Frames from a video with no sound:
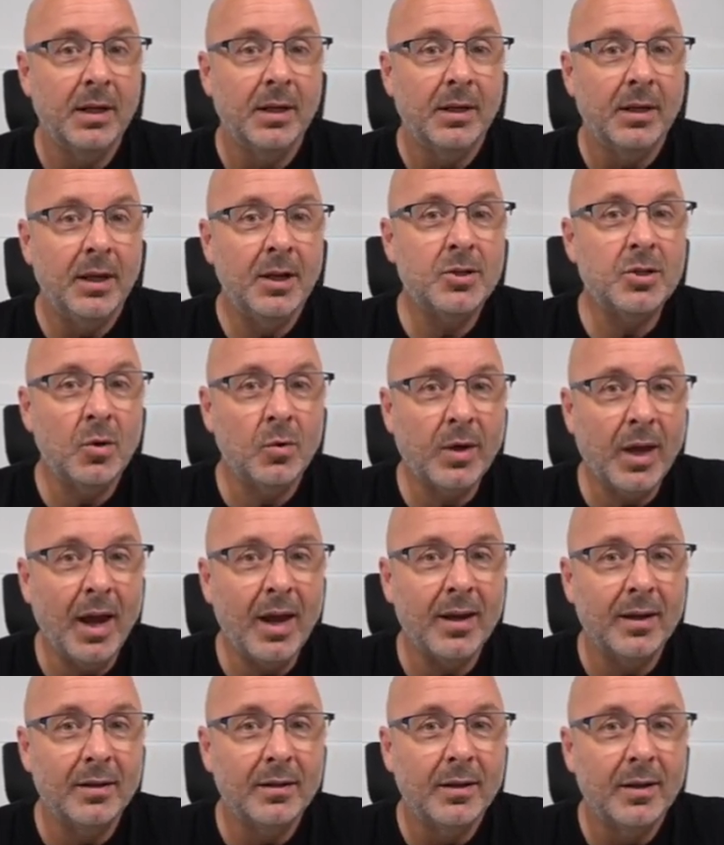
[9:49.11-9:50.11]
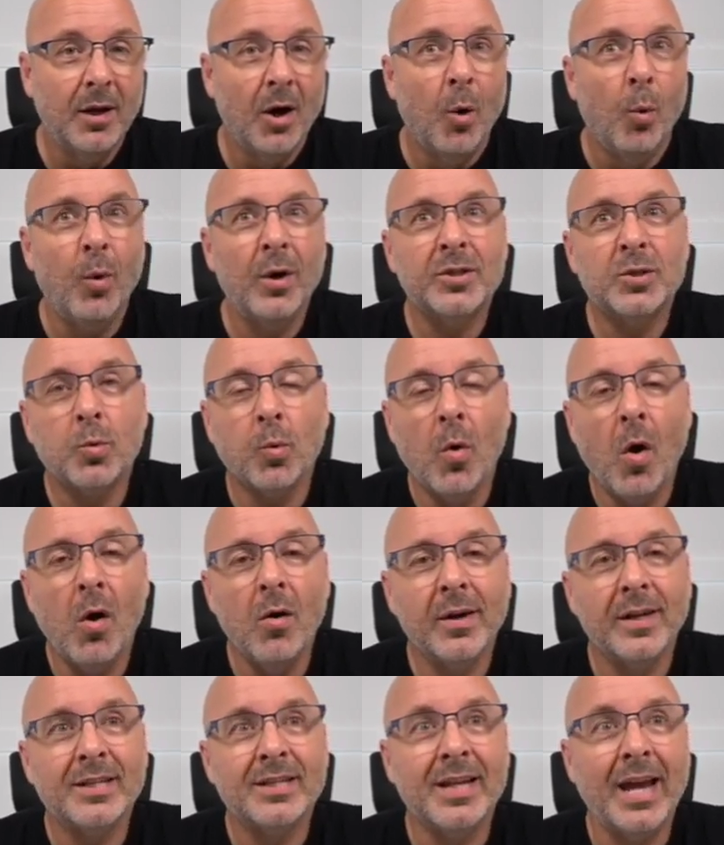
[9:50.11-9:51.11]
It's okay. What's
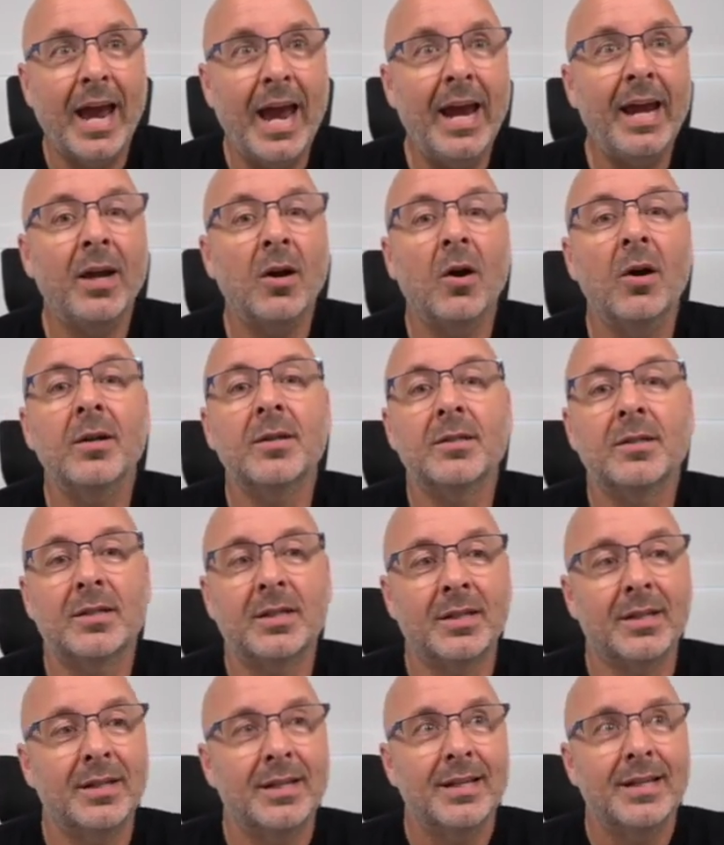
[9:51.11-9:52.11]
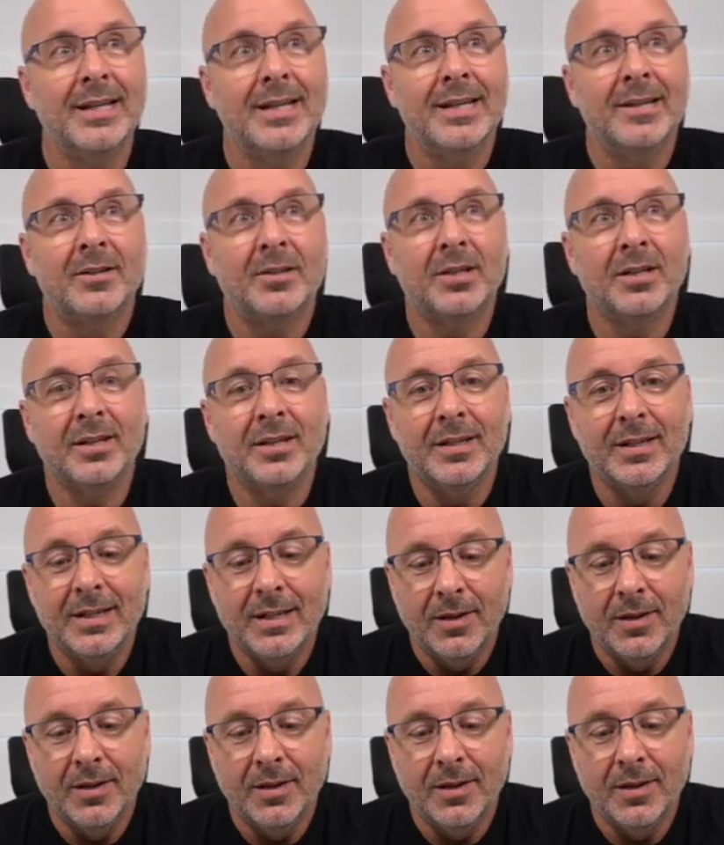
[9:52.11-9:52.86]
wrong is to hang on to